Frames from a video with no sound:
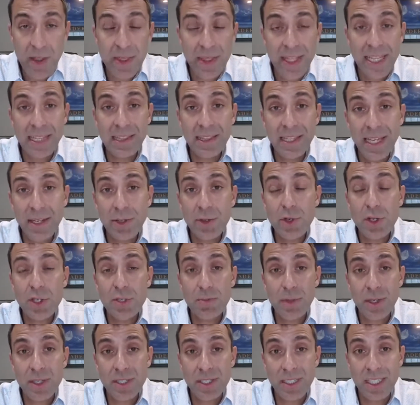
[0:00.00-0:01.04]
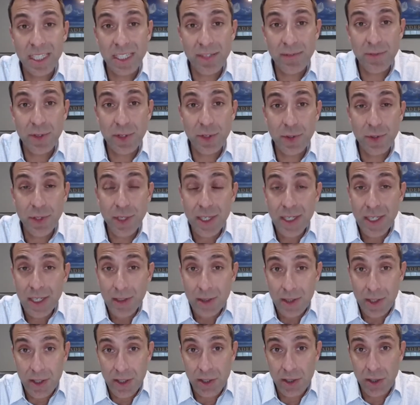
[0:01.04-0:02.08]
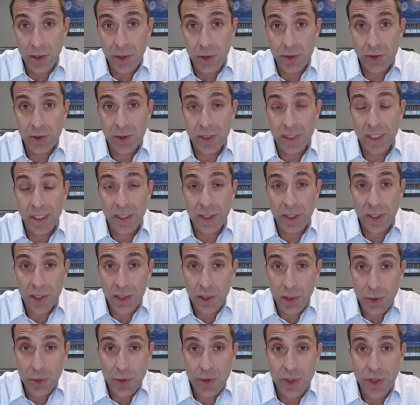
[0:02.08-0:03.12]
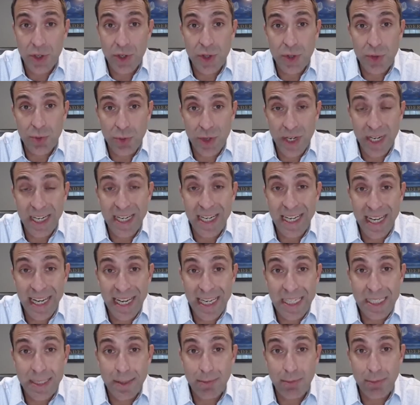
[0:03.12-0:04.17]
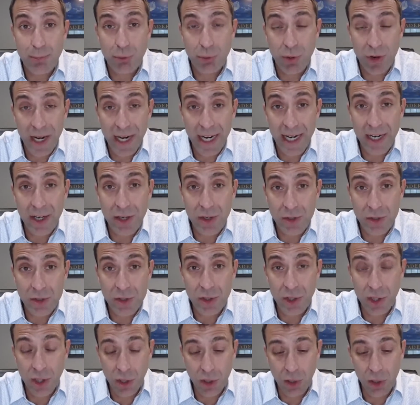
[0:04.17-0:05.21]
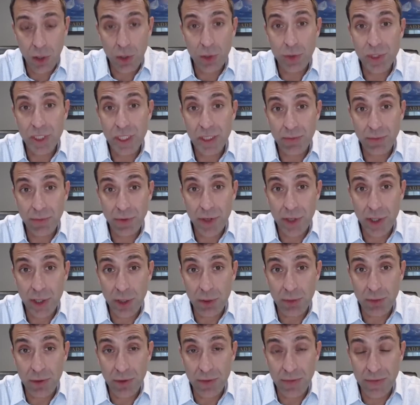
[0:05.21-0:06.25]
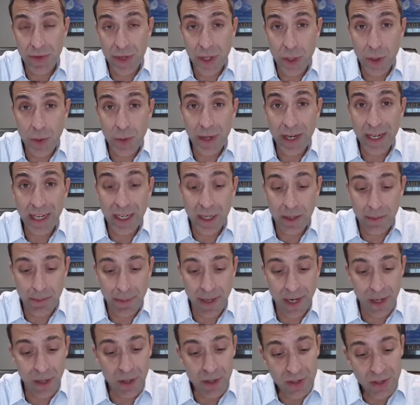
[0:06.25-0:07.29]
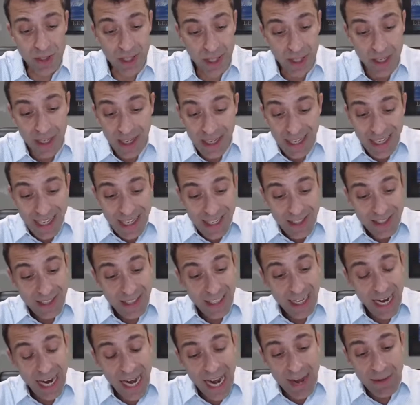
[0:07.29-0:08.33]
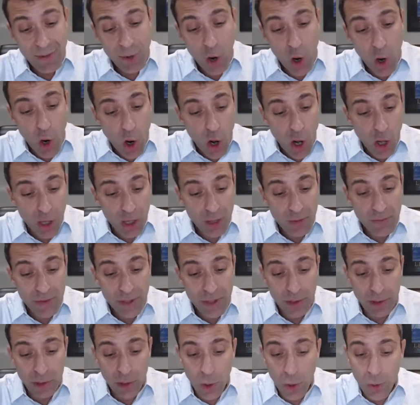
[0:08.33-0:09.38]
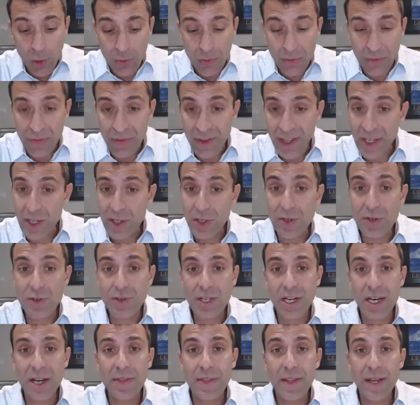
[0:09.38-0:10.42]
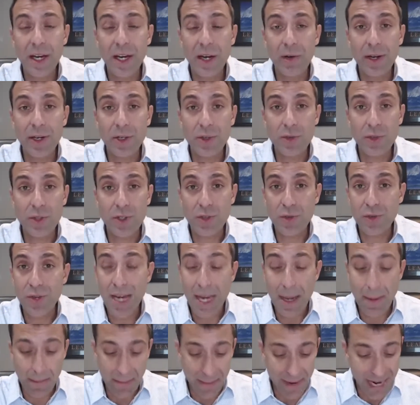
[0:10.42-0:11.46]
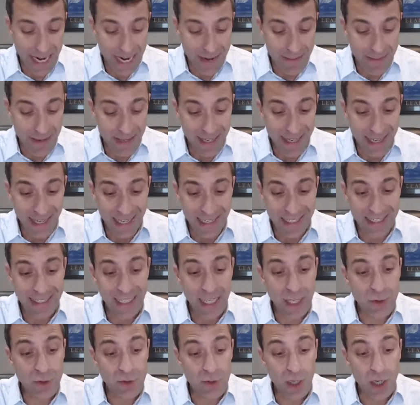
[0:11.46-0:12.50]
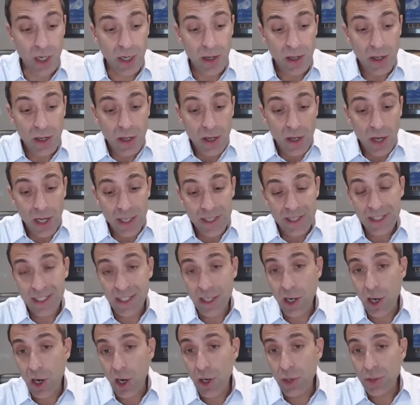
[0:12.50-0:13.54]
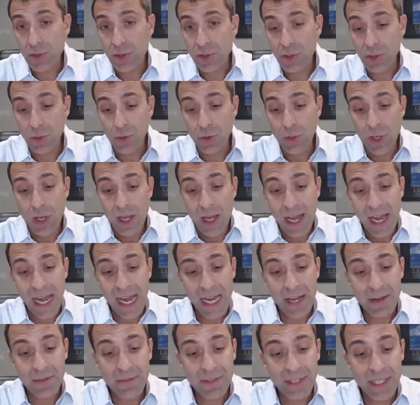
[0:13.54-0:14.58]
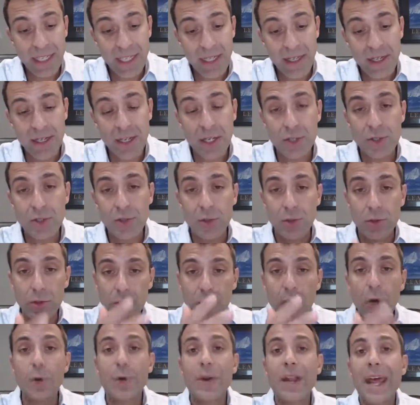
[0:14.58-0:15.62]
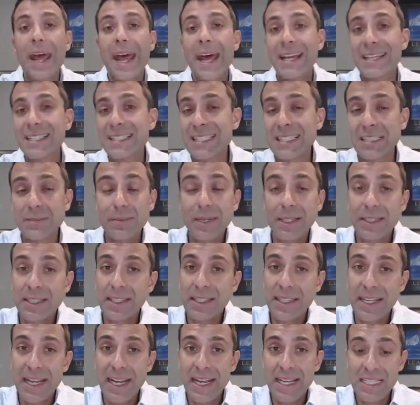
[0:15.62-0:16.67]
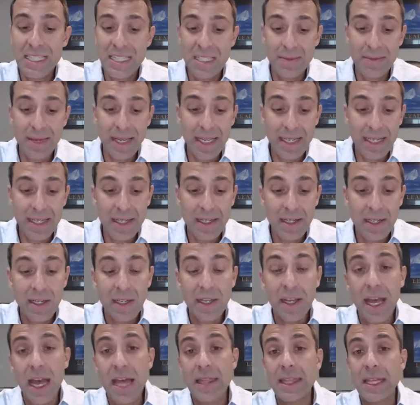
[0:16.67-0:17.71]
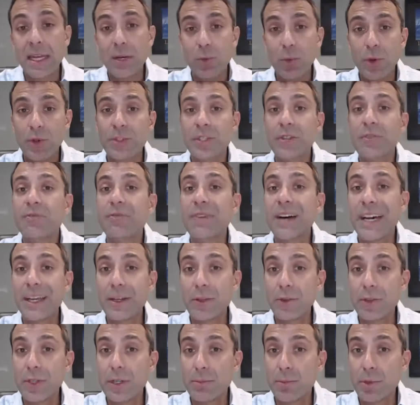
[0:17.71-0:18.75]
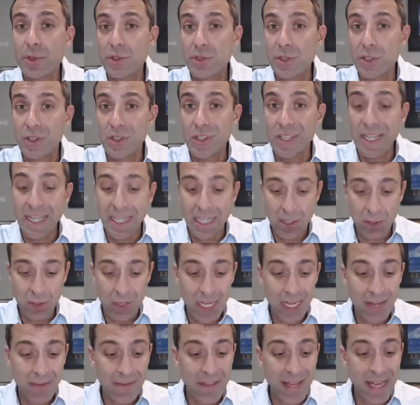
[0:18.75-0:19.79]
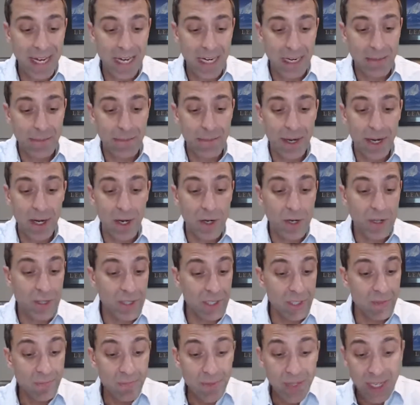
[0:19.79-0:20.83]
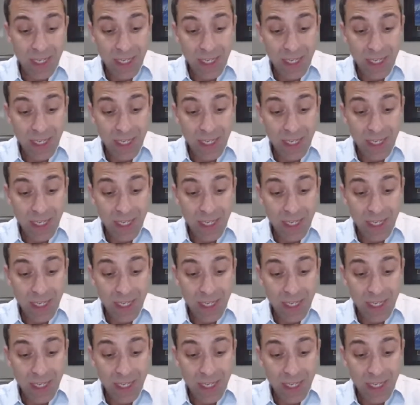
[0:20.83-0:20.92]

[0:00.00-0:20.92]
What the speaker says: The lenders must give you this closing disclosure 3 days prior to closing for your review and comparison. It's going to have all of your loan figures on there, interest rate, payment, etc. It's going to also have the initial loan estimate that they estimated, and then what the final numbers look like, and it'll have that comparison.